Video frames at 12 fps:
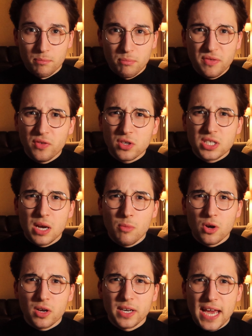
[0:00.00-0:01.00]
Before
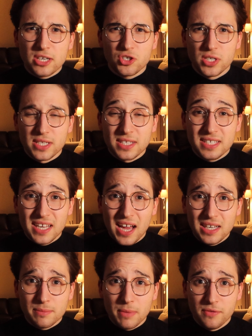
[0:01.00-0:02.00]
someone can actually
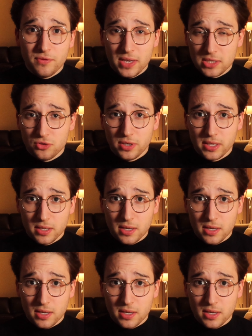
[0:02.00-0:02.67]
start manufacturing a